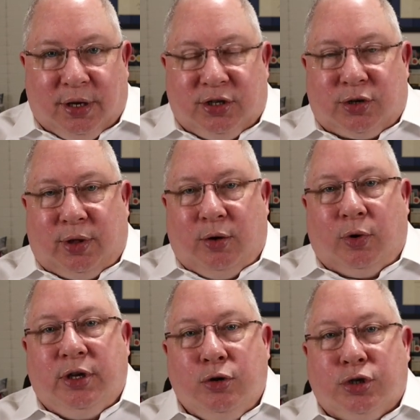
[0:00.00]
So they
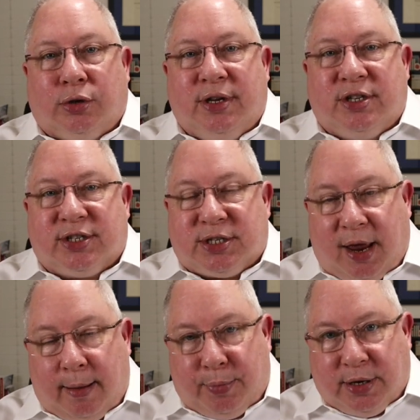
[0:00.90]
will usually
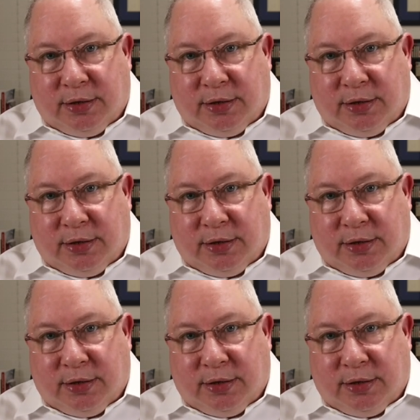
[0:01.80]
stamp it,